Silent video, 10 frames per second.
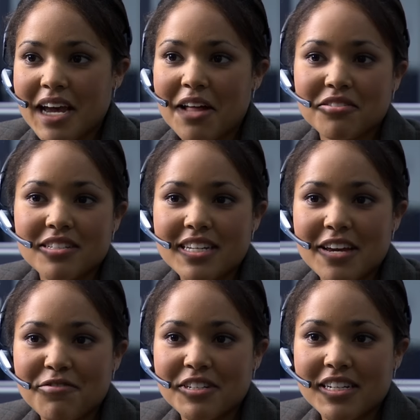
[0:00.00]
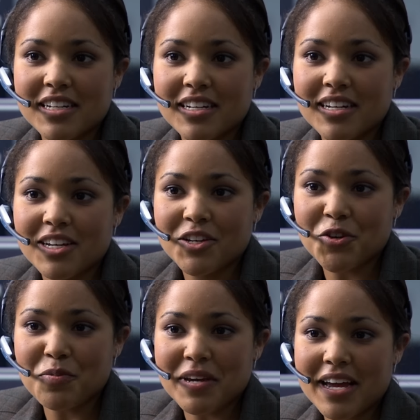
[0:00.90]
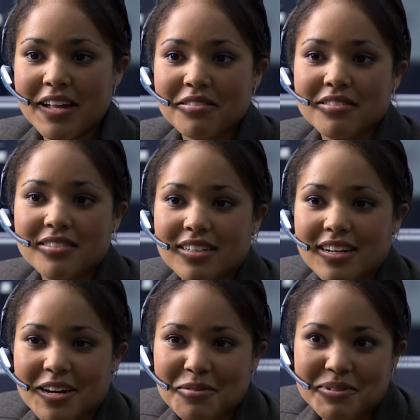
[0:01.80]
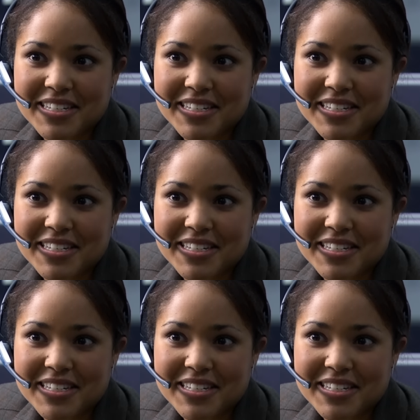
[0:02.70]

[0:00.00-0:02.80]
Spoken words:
Health and safety. You be health. Are we